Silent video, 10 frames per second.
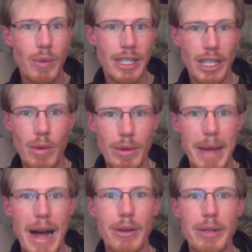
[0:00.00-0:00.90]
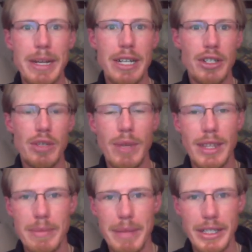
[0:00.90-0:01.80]
you want lower power because you
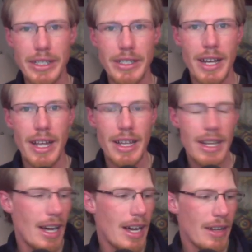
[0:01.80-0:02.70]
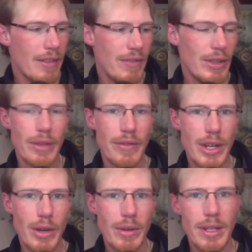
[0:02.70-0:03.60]
want the bigger field of
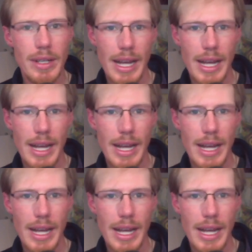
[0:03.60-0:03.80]
view.